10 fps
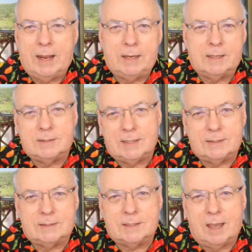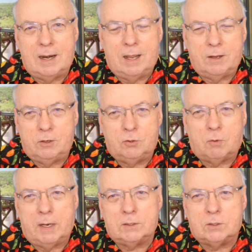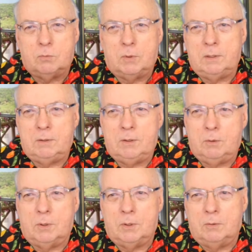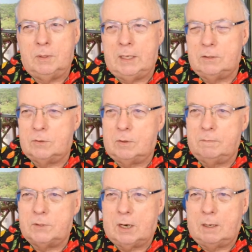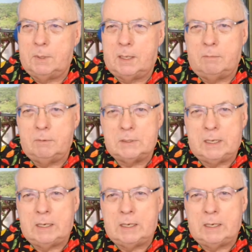because that's kind of how you dressed when you were doing that sort of job that I was in.